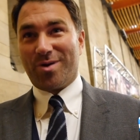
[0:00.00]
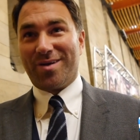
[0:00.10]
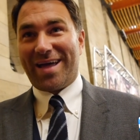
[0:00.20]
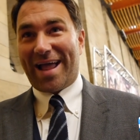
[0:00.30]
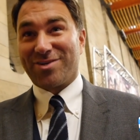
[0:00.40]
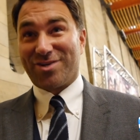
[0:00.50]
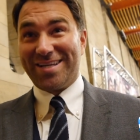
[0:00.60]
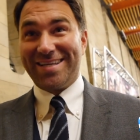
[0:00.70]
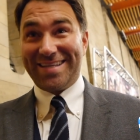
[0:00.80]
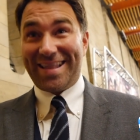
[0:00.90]
that
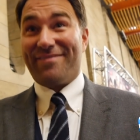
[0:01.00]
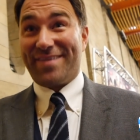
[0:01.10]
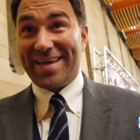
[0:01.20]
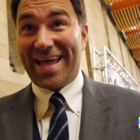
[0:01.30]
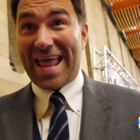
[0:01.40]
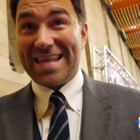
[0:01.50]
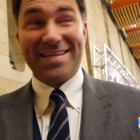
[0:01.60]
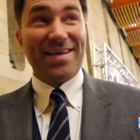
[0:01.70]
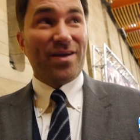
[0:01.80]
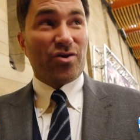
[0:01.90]
actually love it and
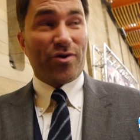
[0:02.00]
yeah.